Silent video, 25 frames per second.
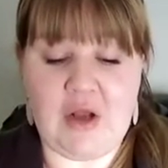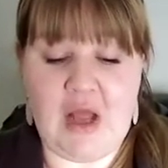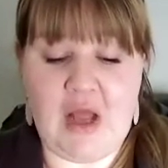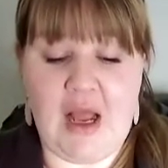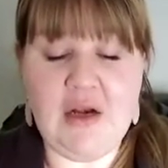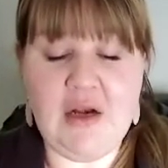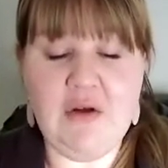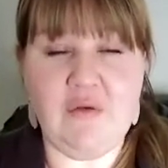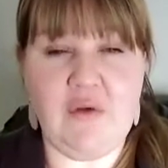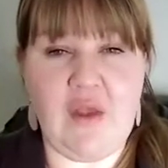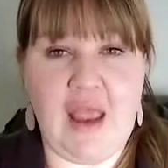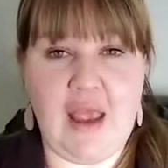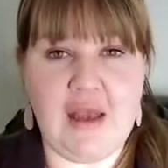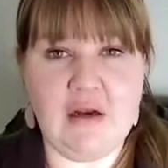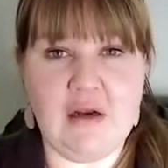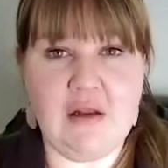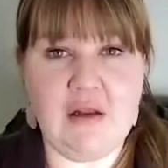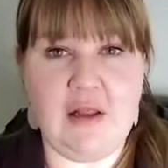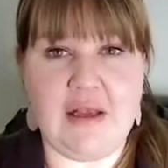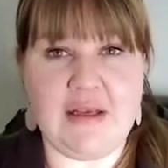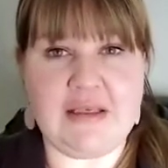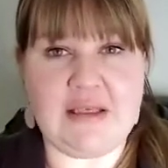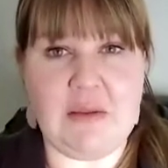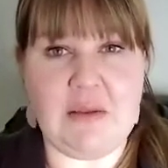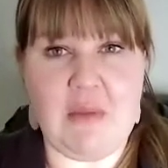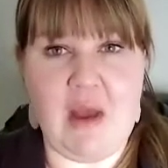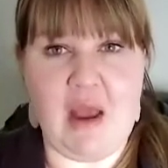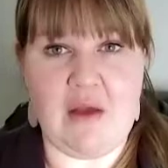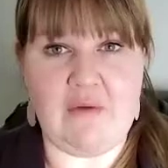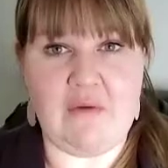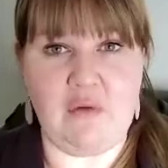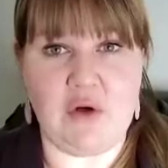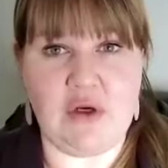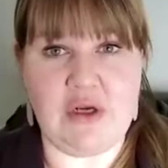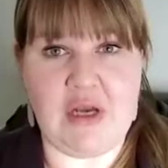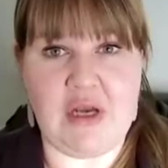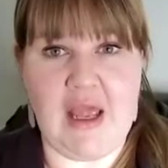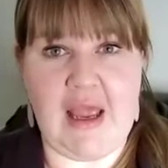kind of analyze them
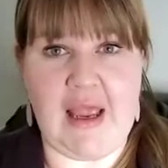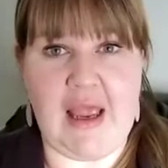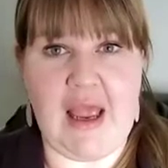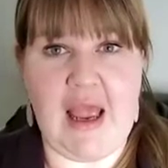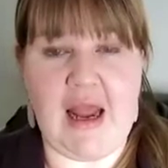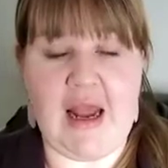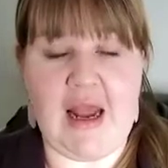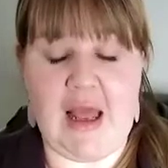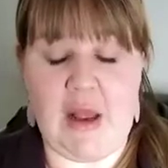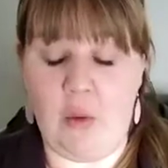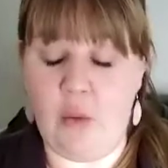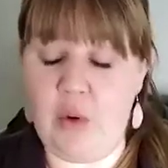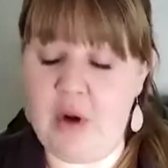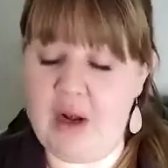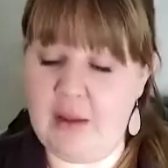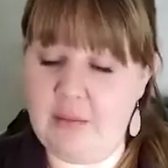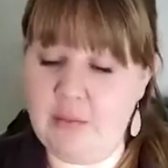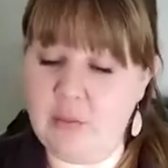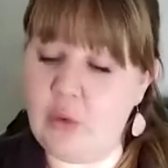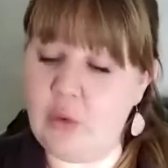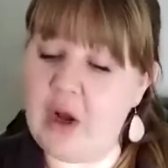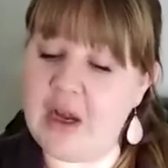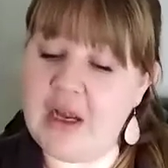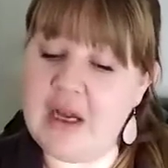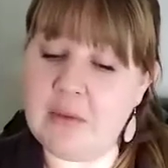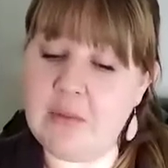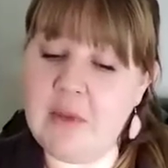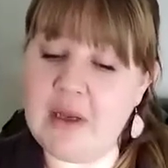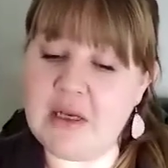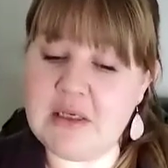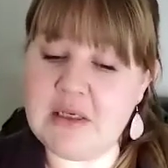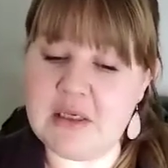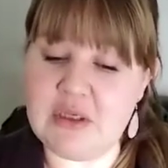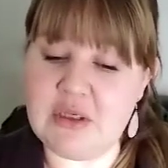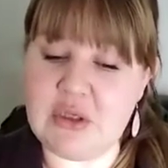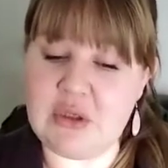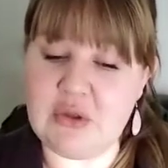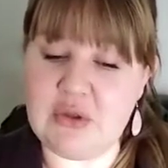every day. And when I'm writing my
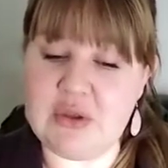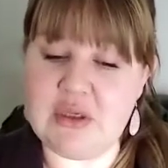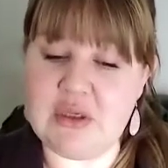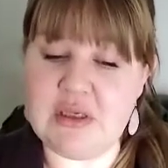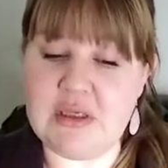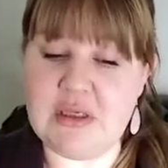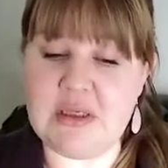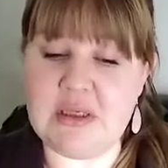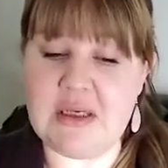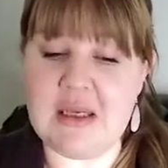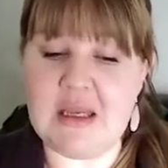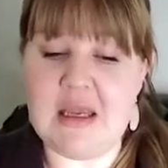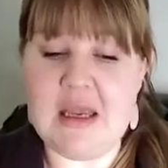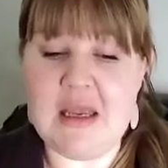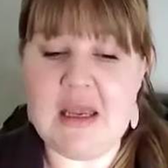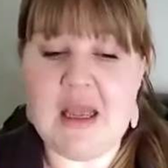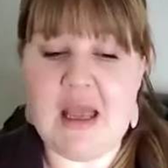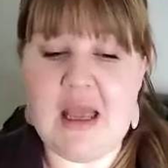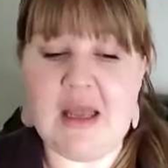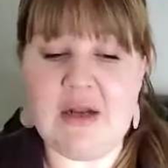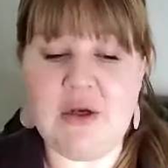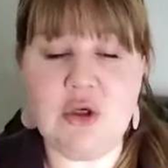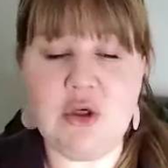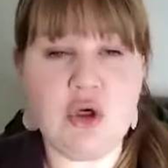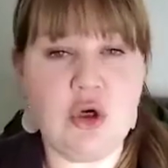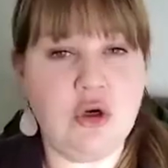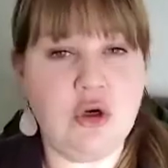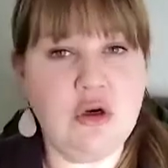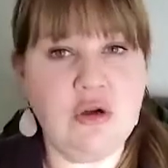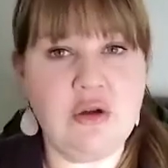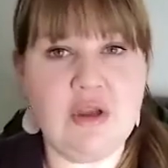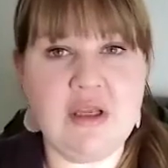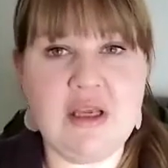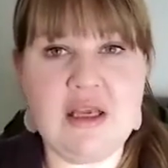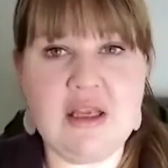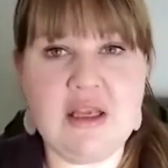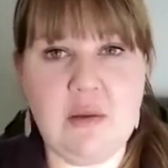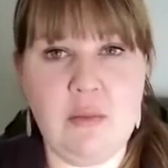to-do list and
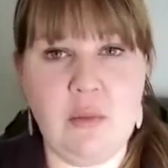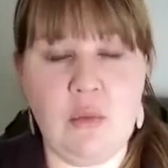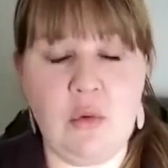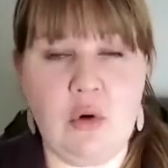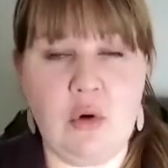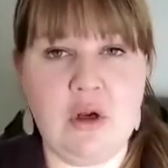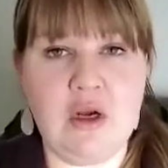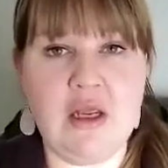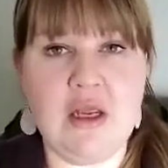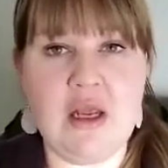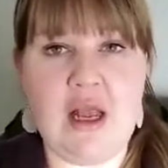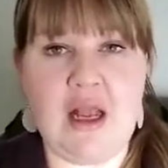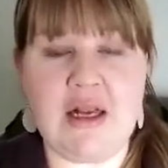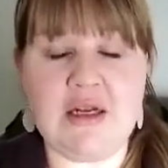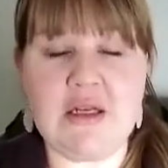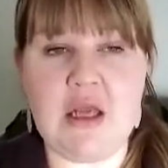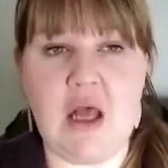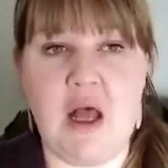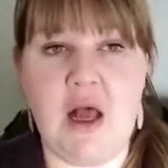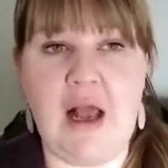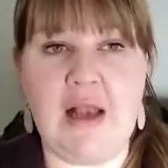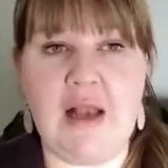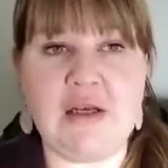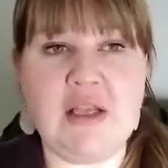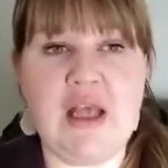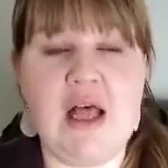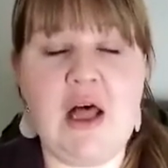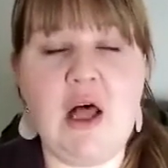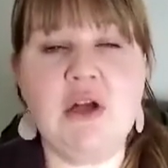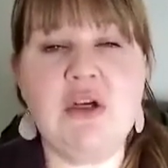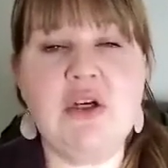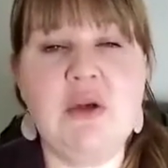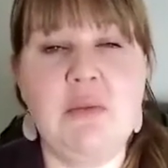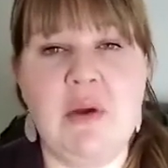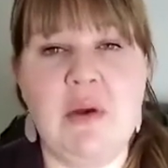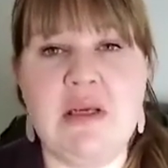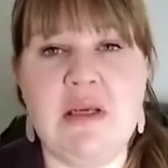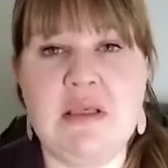journaling in the morning, I
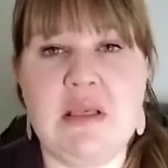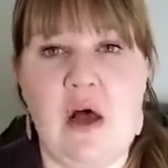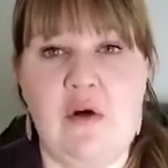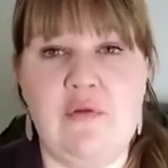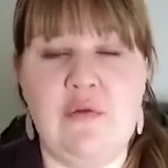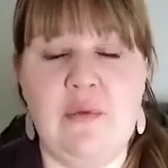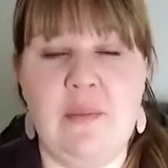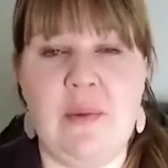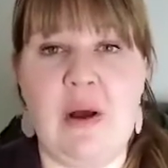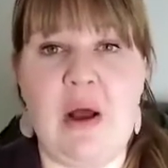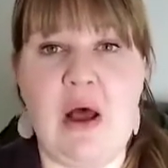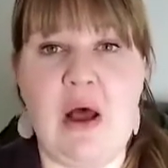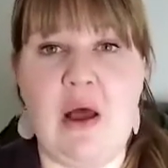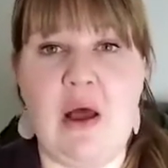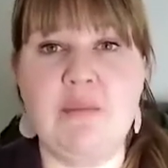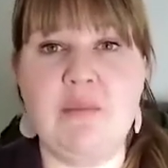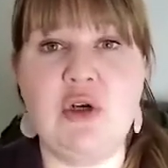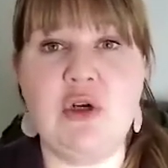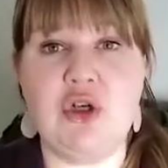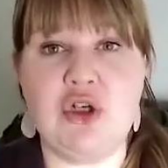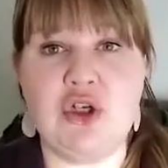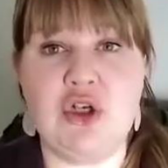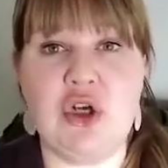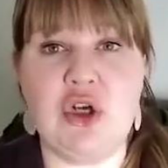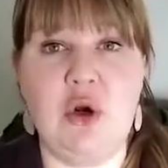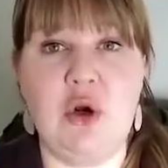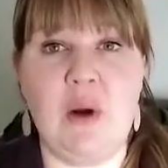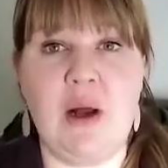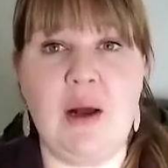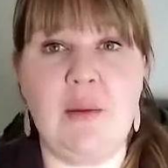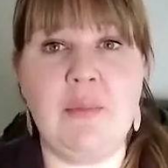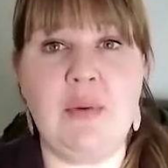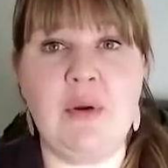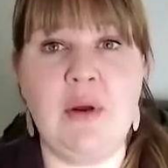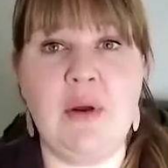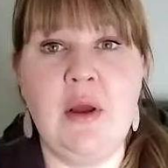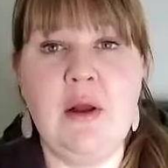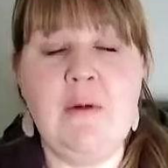talk to myself about how I'm going to show
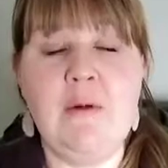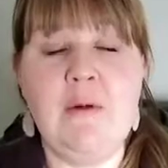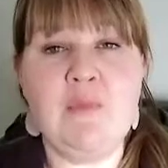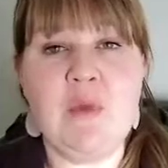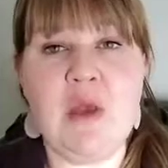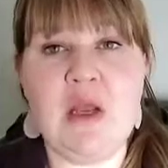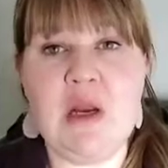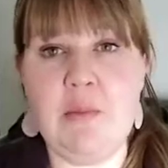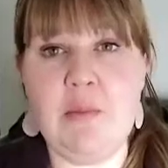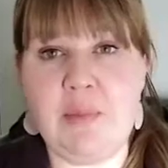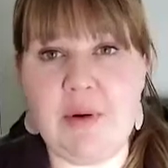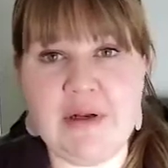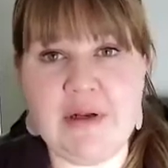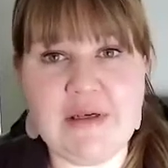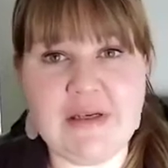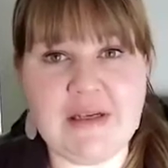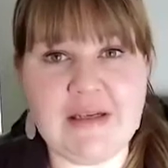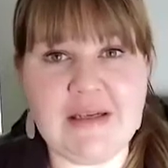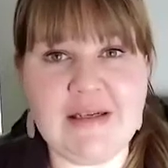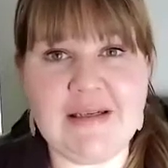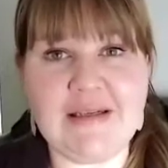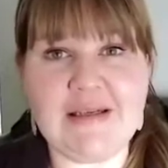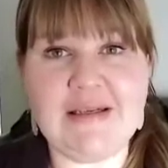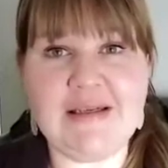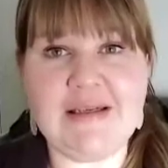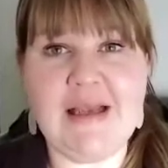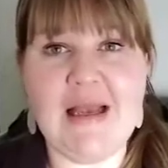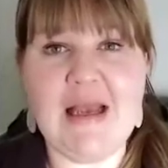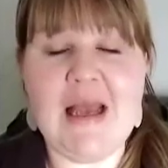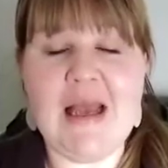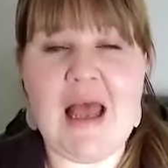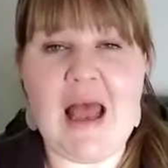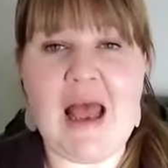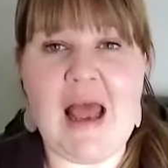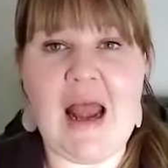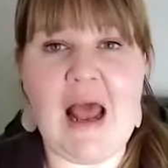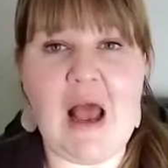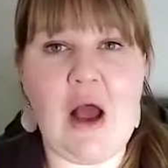up in abundance
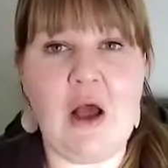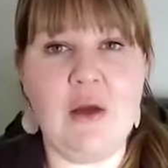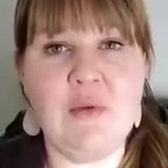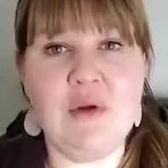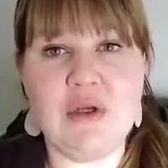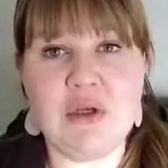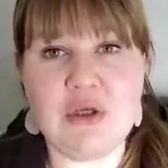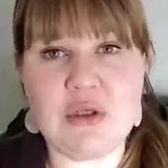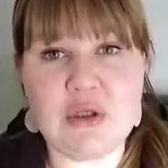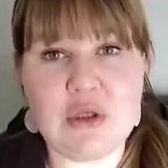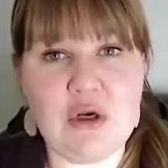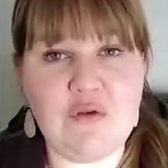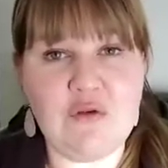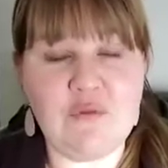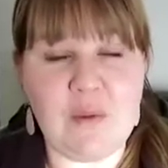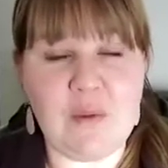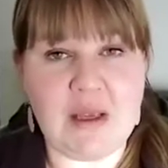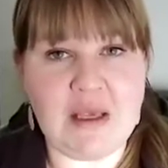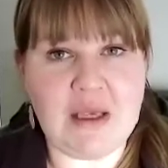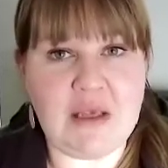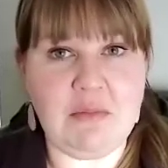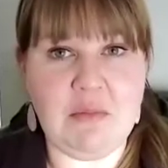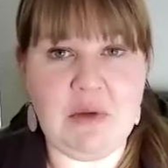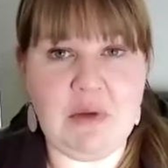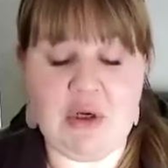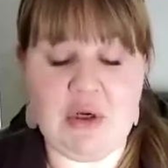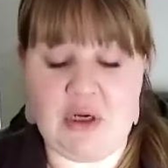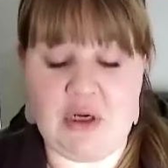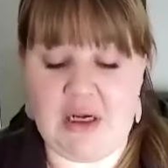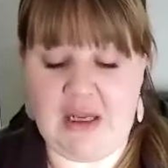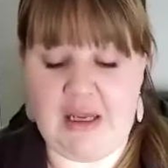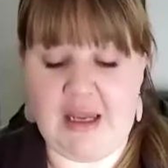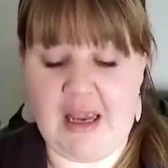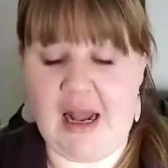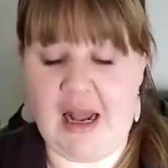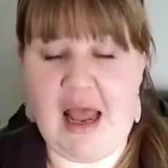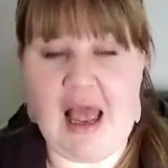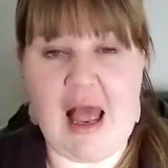and how I'm going to serve my
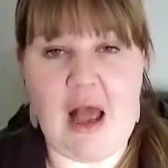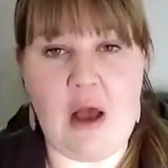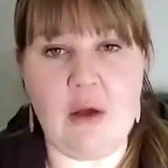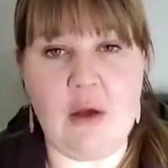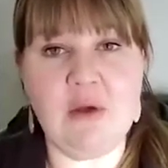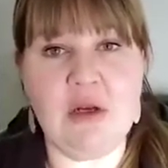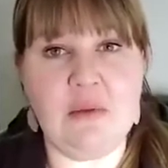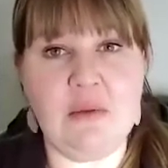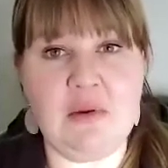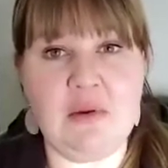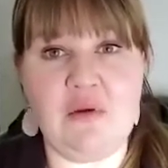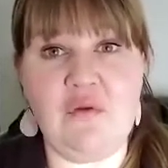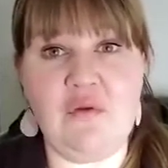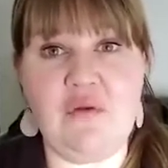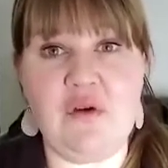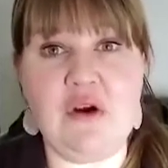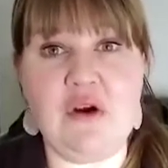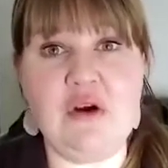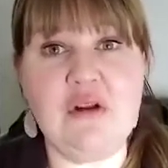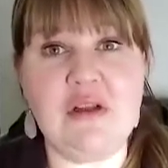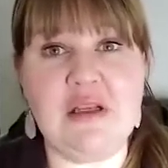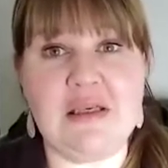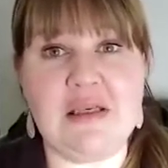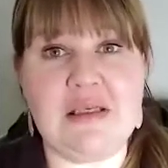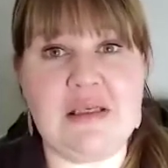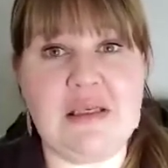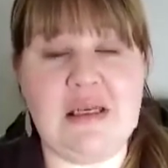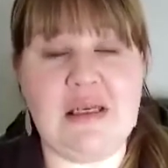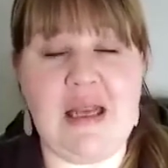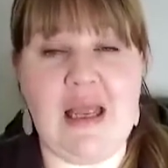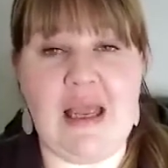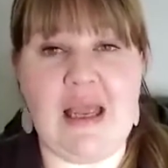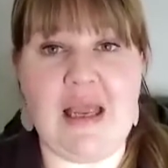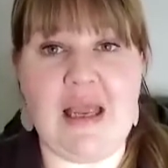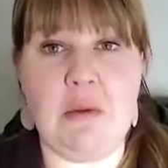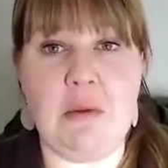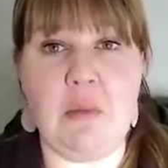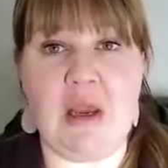community and how I'm going to be fearless
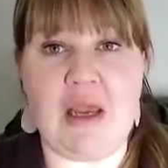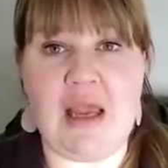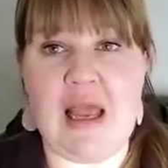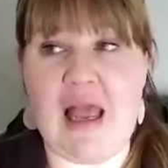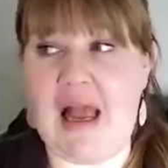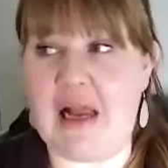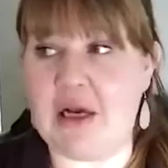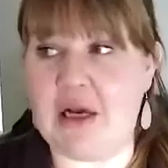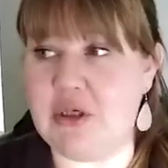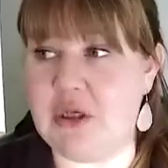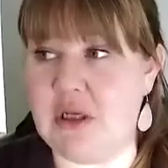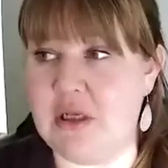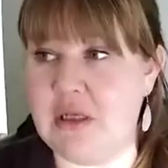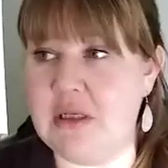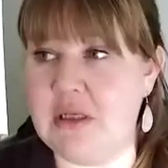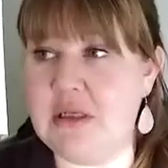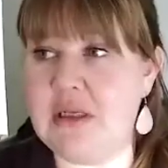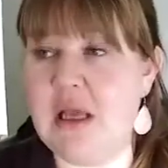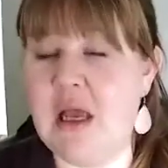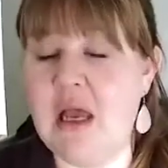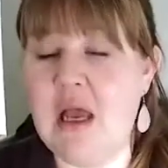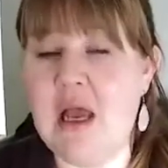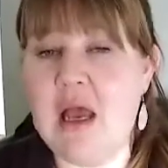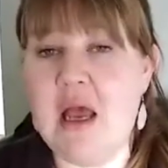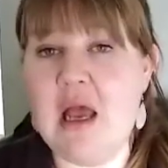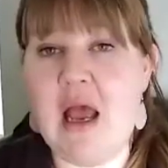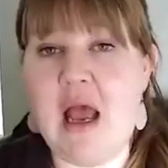today in my actions.